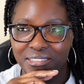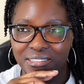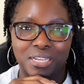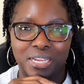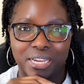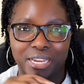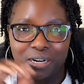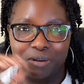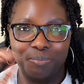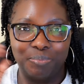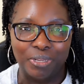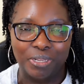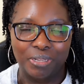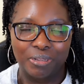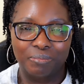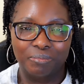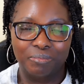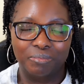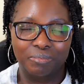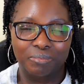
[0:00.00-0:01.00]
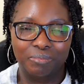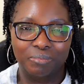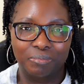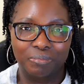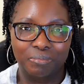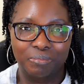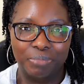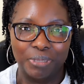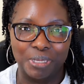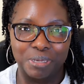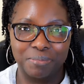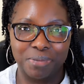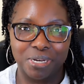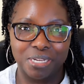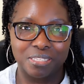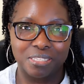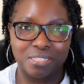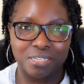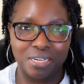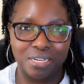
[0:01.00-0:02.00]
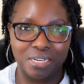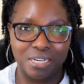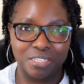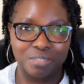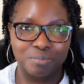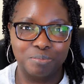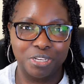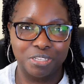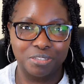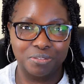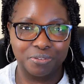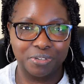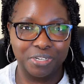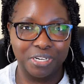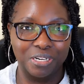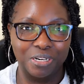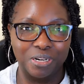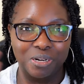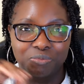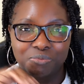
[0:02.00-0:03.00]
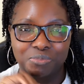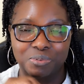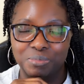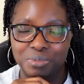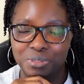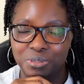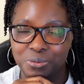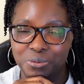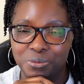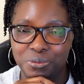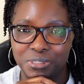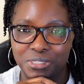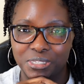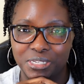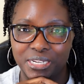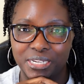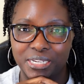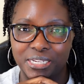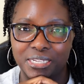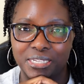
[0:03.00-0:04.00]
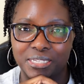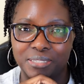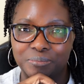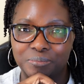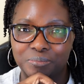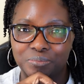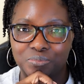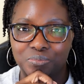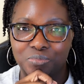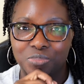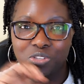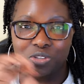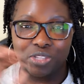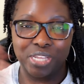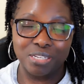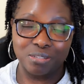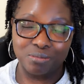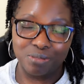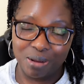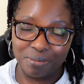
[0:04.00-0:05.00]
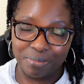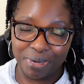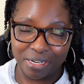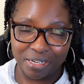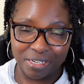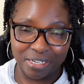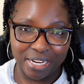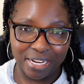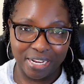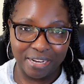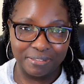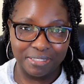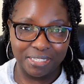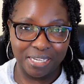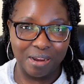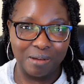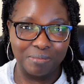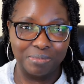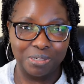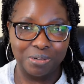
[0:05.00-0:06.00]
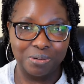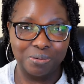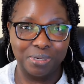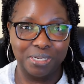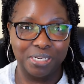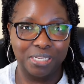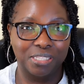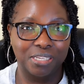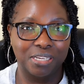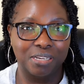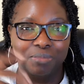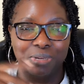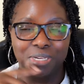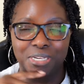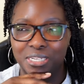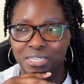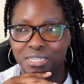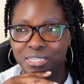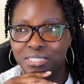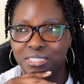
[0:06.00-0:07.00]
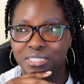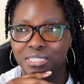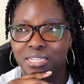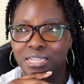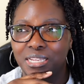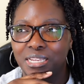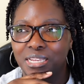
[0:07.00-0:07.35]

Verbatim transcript: I gotta pick pick my son and his best friend up from school today. So that's why I'm not gonna have time to do anything because